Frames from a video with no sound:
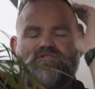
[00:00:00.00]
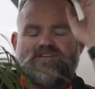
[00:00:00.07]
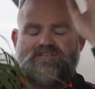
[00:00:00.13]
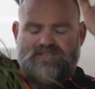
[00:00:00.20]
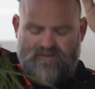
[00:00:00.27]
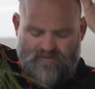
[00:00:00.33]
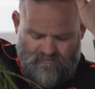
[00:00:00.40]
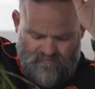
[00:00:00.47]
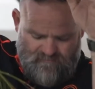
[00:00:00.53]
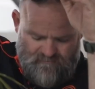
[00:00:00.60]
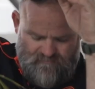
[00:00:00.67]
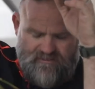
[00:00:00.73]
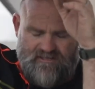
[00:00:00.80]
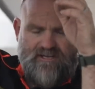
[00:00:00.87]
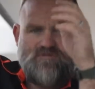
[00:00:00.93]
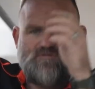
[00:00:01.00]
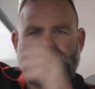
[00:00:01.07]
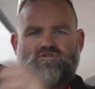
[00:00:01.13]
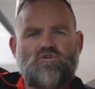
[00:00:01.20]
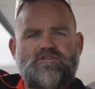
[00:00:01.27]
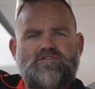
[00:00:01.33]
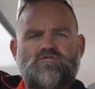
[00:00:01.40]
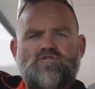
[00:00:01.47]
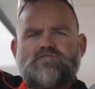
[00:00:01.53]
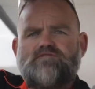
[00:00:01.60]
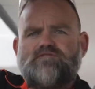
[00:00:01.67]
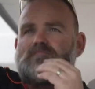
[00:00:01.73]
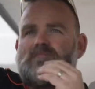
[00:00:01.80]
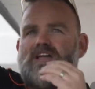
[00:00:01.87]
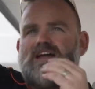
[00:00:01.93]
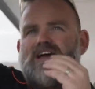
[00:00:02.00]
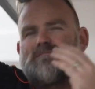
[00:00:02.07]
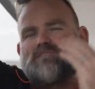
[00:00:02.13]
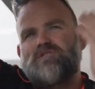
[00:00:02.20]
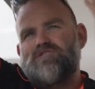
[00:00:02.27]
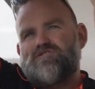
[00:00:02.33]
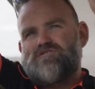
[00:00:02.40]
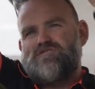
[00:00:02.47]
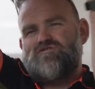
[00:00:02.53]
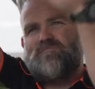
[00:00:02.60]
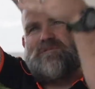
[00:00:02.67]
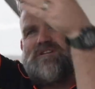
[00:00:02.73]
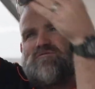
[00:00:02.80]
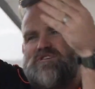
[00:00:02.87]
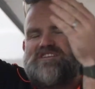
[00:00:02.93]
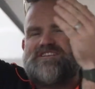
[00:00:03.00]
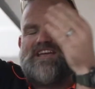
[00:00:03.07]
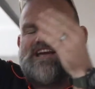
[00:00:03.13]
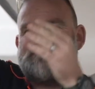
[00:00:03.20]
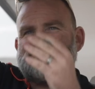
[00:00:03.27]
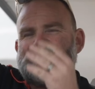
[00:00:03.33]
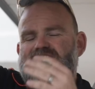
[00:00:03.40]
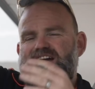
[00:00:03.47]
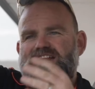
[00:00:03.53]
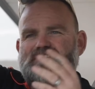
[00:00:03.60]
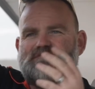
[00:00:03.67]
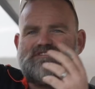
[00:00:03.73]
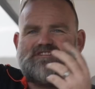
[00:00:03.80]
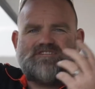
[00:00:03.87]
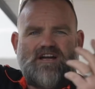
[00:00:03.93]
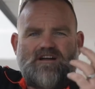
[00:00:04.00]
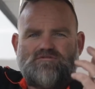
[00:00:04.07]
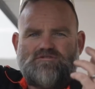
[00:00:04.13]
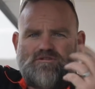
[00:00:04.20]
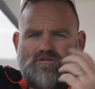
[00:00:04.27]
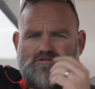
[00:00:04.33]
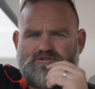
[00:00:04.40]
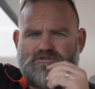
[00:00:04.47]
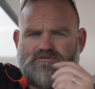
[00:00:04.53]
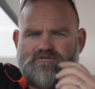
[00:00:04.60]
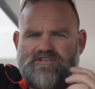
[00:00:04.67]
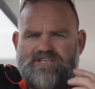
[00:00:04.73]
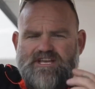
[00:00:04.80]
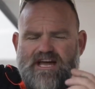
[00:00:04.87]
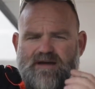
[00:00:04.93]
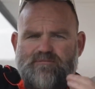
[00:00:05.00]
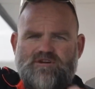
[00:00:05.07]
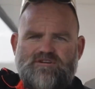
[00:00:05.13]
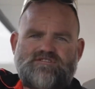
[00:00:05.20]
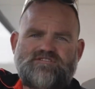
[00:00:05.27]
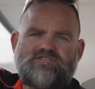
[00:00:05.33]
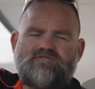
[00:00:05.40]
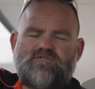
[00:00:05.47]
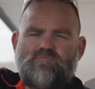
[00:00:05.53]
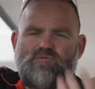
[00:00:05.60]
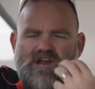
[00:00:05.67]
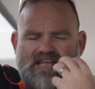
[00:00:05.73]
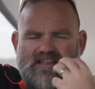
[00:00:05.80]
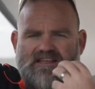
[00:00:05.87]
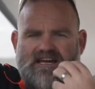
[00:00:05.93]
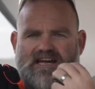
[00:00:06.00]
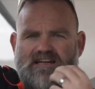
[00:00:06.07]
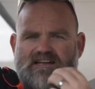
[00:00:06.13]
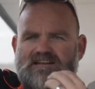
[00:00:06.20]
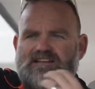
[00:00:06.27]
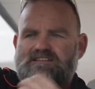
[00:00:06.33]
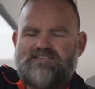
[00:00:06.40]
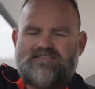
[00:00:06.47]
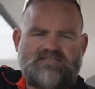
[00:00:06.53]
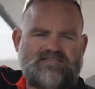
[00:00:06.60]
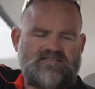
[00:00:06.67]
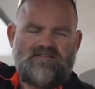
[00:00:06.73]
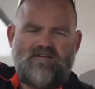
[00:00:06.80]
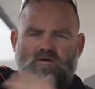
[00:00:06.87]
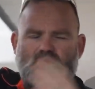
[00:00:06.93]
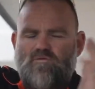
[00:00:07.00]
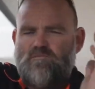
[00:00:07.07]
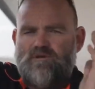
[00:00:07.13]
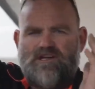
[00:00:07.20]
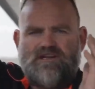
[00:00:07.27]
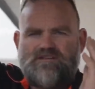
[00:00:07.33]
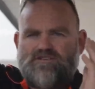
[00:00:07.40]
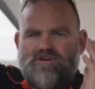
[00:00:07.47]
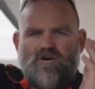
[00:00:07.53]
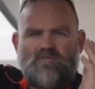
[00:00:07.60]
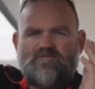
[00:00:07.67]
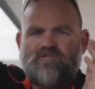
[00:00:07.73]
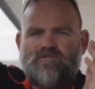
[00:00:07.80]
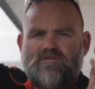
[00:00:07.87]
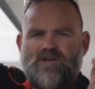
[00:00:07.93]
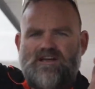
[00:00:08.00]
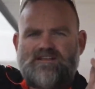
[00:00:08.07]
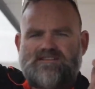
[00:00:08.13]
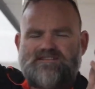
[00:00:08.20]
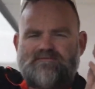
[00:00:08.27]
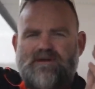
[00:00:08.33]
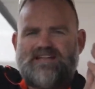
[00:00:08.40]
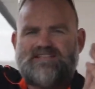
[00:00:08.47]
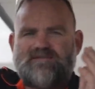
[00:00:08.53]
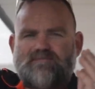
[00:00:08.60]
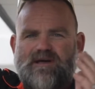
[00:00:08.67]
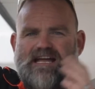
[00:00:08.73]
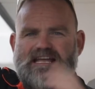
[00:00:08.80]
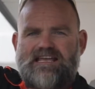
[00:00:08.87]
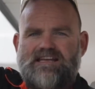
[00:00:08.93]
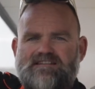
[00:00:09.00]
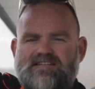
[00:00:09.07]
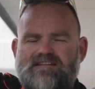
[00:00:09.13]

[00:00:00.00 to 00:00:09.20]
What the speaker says: this little single-story roof. Because there's so many ridge caps, you can't lift the tiles close to the ridge cap, because if you break that, it's a whole big job to cement it back in.